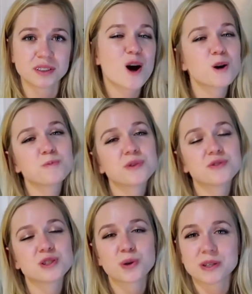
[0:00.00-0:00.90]
I hope
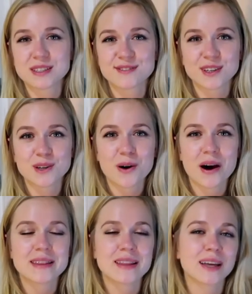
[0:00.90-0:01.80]
you've enjoyed this video
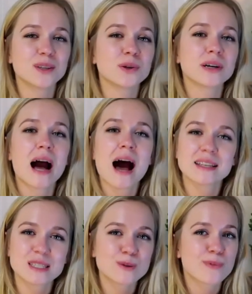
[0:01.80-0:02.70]
and that you're
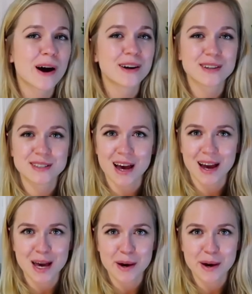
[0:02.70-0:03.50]
as inspired as I